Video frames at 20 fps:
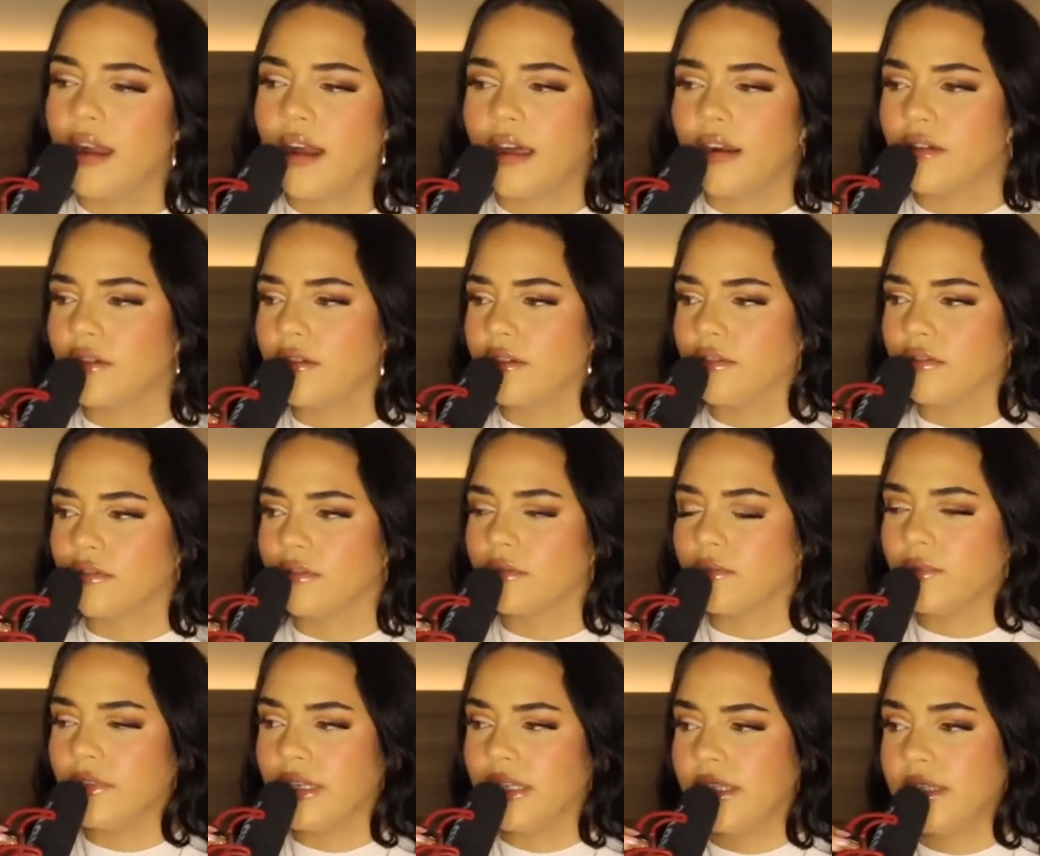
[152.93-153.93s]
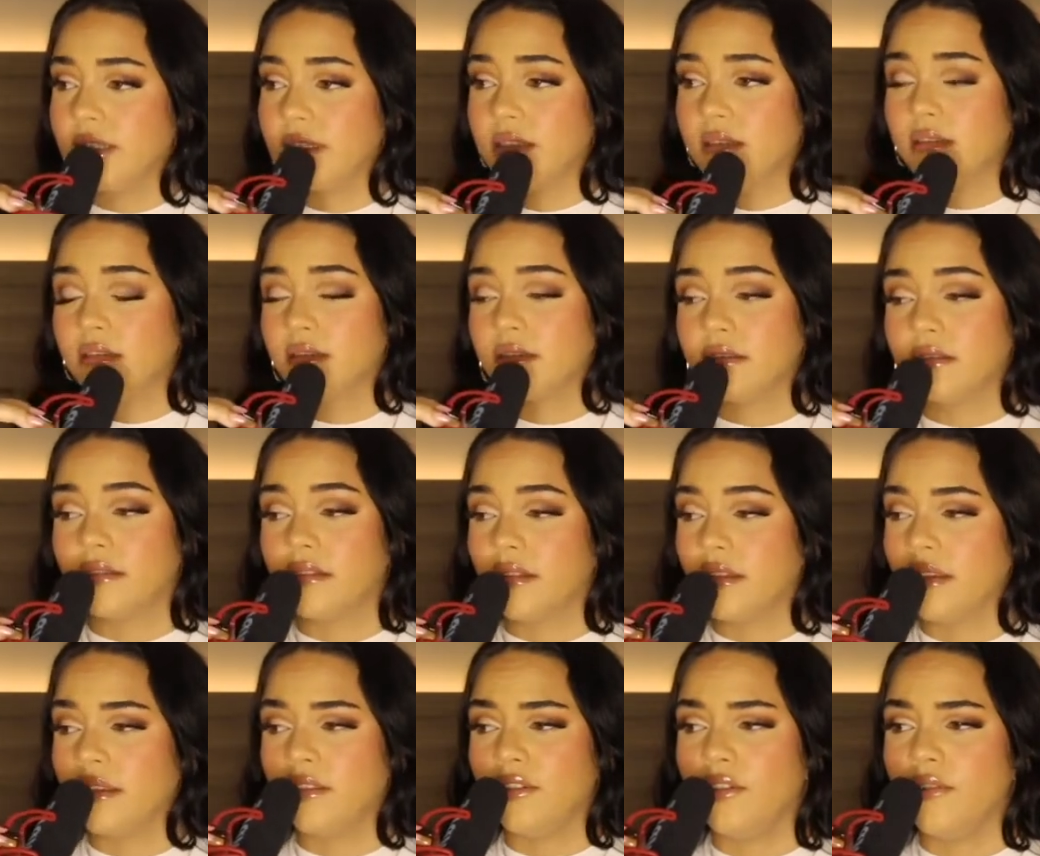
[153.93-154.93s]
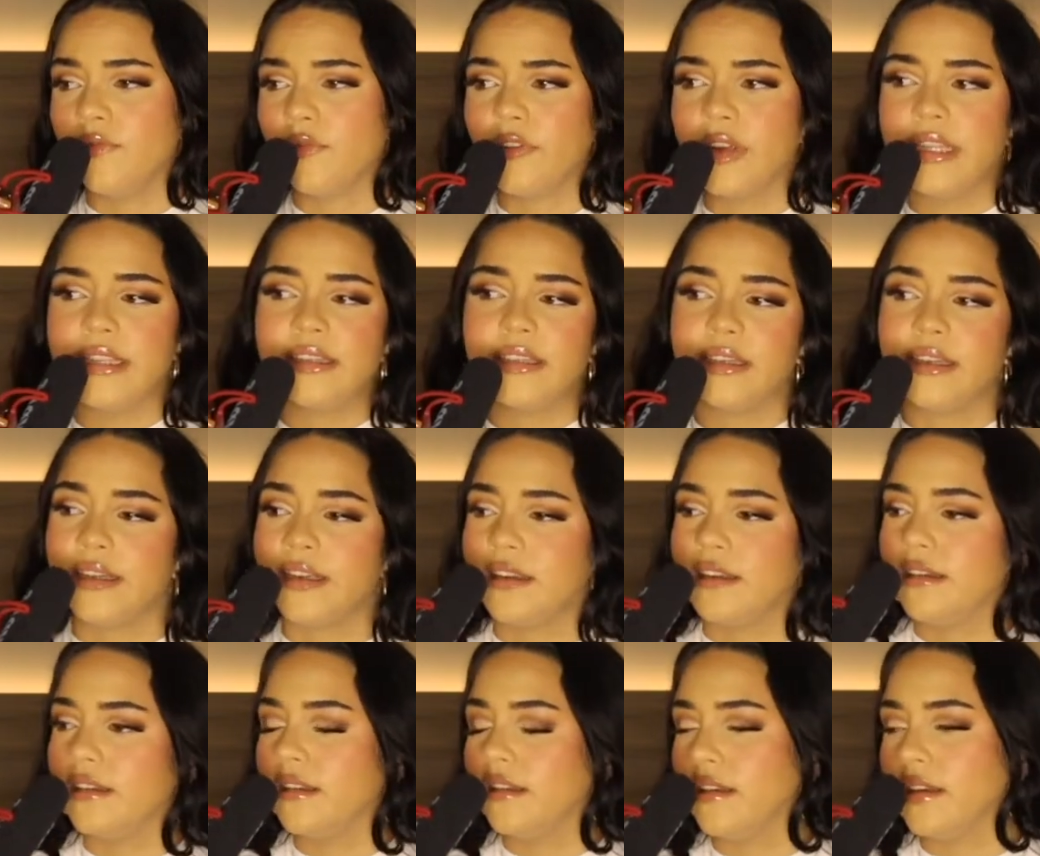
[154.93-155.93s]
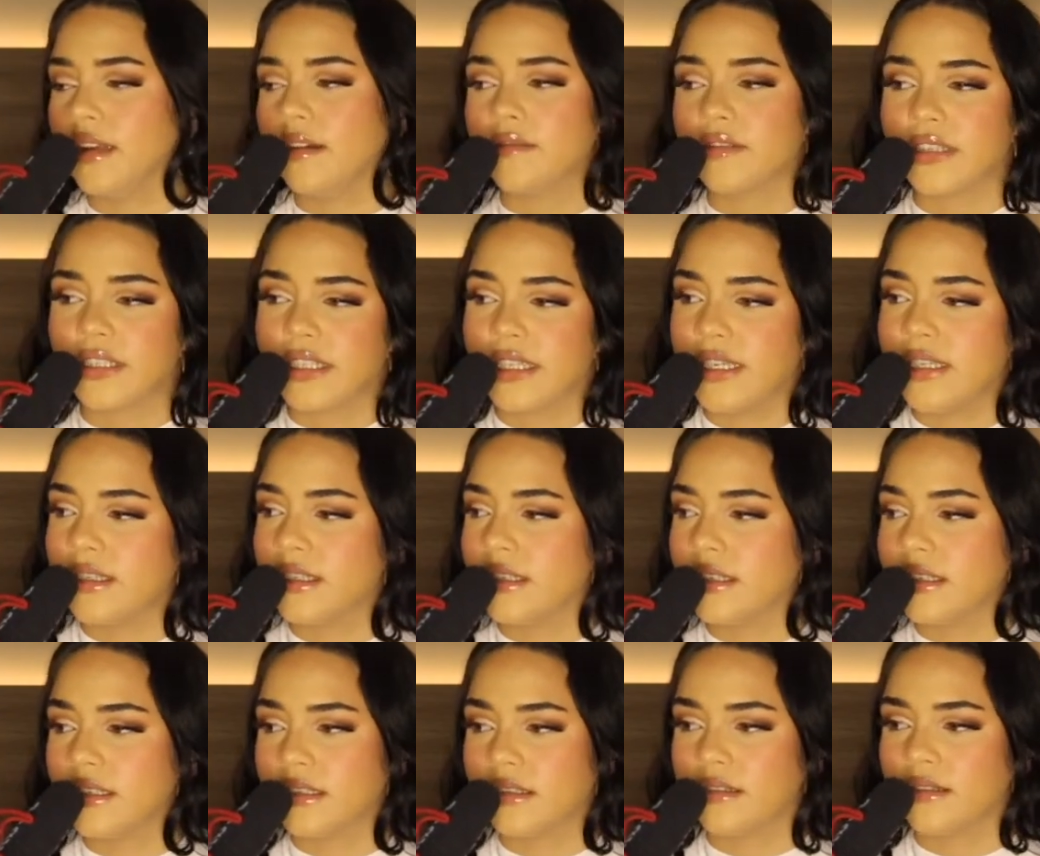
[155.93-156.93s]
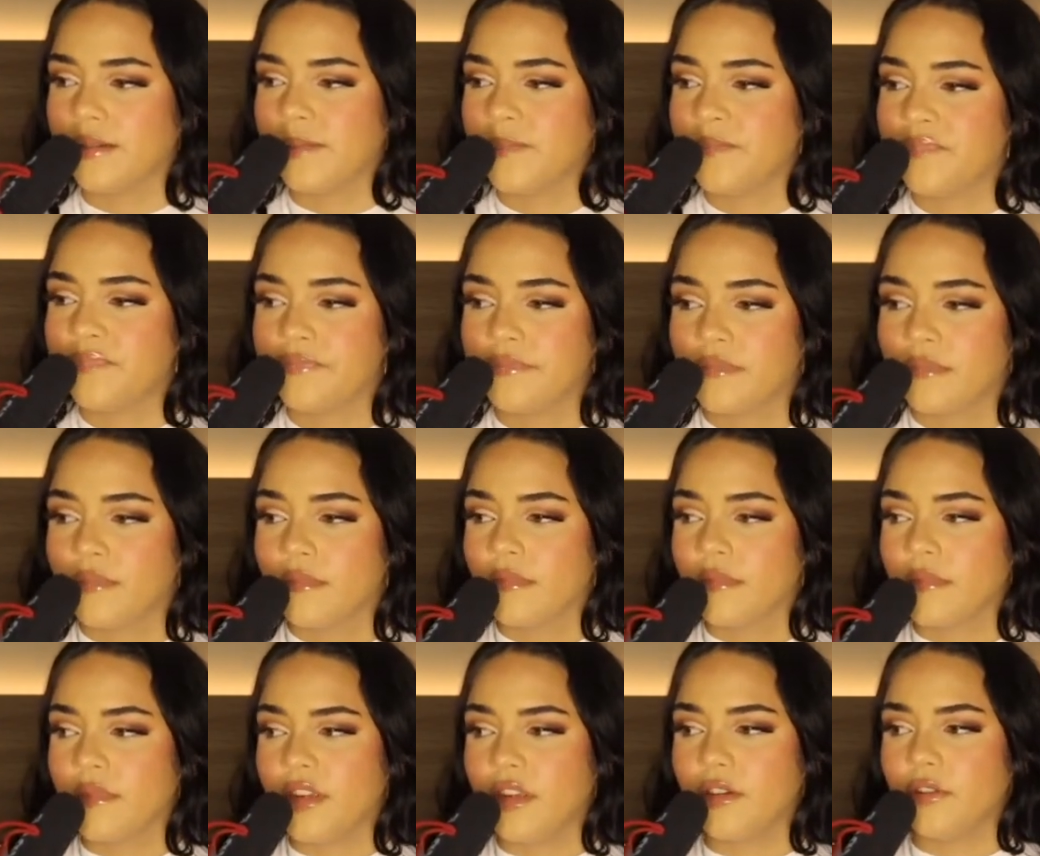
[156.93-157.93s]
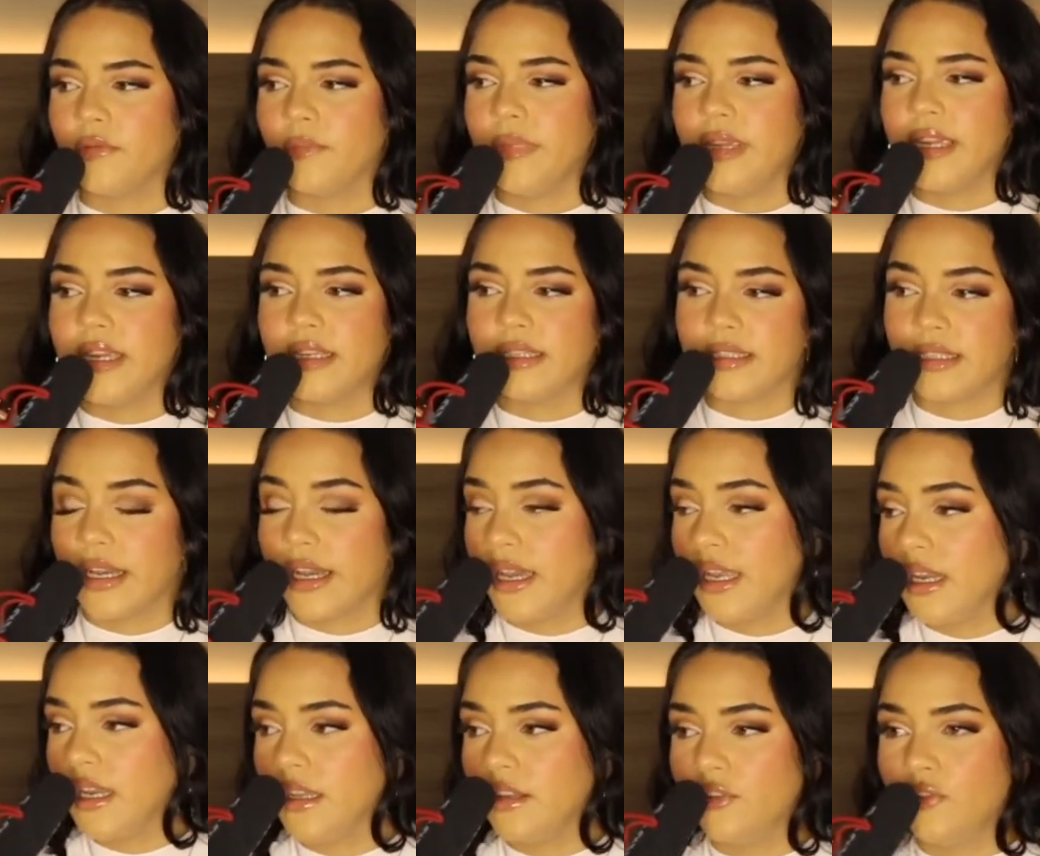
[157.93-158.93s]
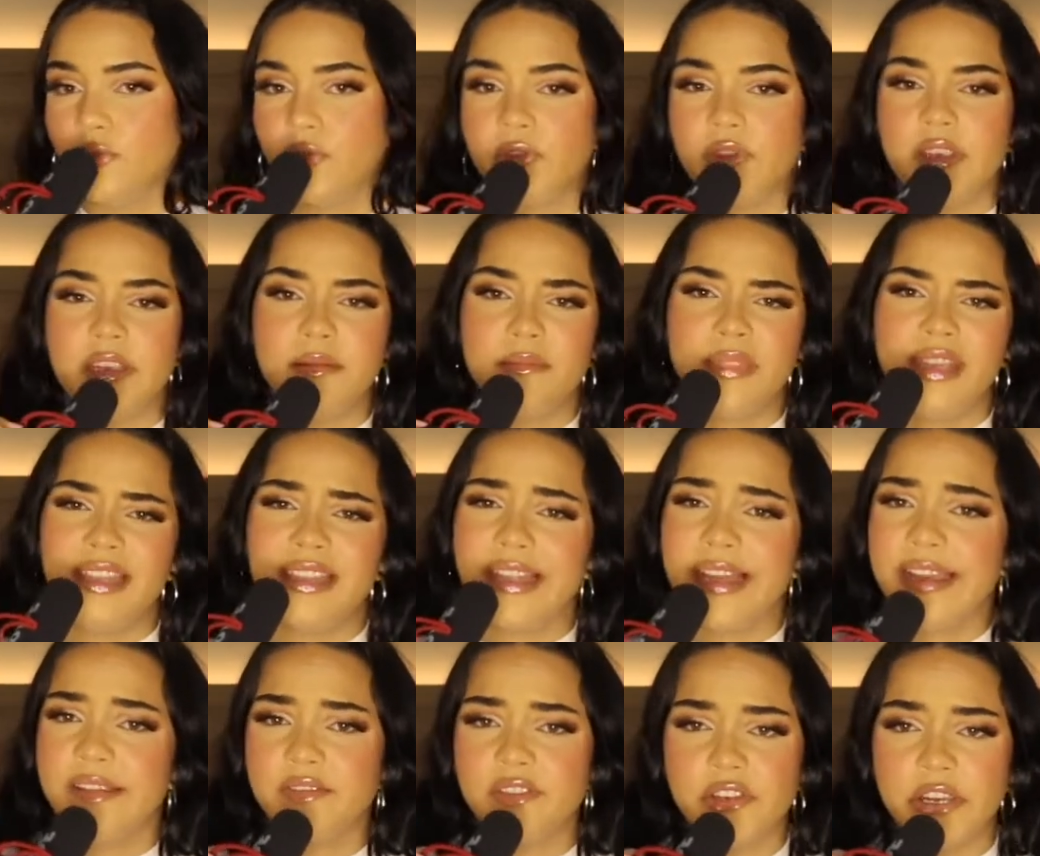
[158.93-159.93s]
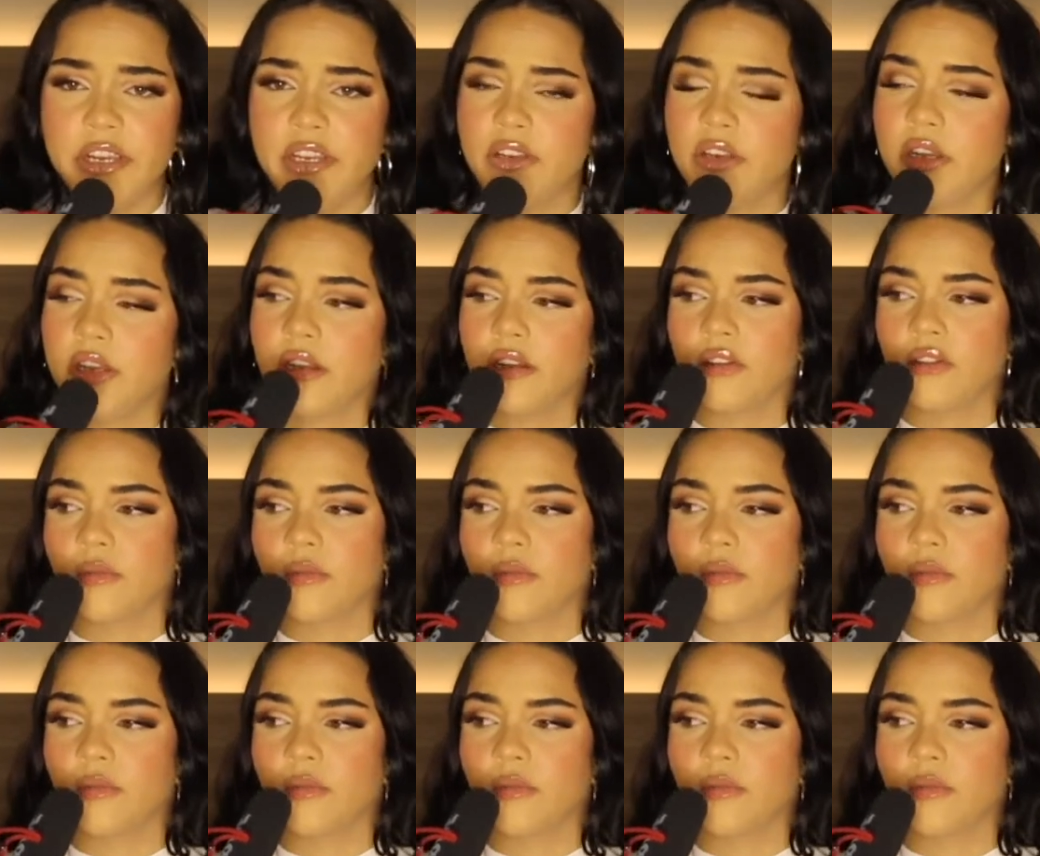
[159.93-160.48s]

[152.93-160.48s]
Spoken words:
I don't know. Como que this dio fuerte. It never ceases to, you know, be anxiety inducing, be life changing.